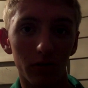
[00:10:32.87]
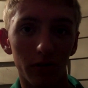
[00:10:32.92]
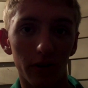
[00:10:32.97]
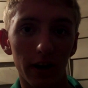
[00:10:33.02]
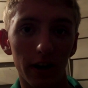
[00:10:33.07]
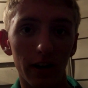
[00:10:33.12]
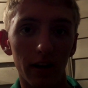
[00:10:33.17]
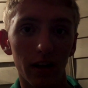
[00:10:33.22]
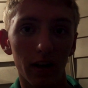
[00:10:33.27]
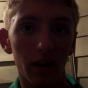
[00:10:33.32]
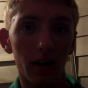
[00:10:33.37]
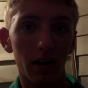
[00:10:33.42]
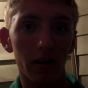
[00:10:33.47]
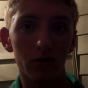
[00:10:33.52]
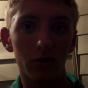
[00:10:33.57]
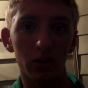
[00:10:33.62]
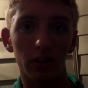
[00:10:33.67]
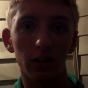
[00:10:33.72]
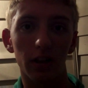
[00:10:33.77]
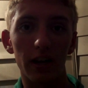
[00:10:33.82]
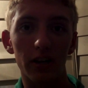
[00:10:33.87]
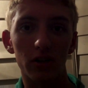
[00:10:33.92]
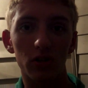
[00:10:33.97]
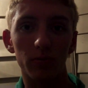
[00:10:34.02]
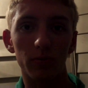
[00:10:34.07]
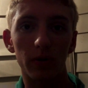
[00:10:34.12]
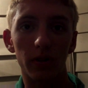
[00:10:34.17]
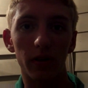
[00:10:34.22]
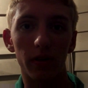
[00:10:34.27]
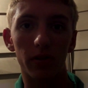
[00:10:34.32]
grade. It's the classroom
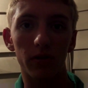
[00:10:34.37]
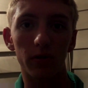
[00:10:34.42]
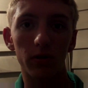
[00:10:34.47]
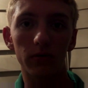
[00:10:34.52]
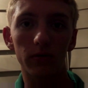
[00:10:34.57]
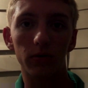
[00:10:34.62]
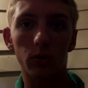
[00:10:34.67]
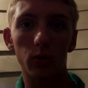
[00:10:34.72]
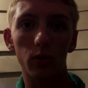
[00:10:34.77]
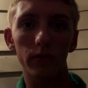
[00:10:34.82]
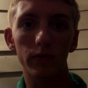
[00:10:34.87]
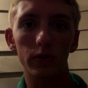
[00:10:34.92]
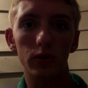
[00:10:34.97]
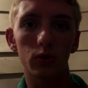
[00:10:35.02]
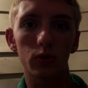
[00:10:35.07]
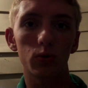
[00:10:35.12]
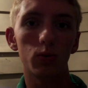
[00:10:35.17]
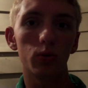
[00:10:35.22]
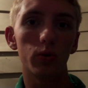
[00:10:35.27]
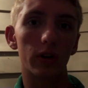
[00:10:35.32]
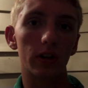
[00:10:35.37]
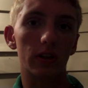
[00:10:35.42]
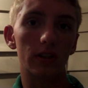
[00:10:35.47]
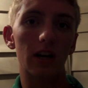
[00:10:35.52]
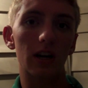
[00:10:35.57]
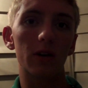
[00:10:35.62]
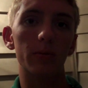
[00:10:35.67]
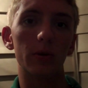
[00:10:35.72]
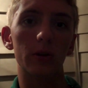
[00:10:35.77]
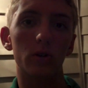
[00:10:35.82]
on the third floor of a school that has
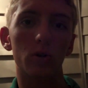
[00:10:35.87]
now been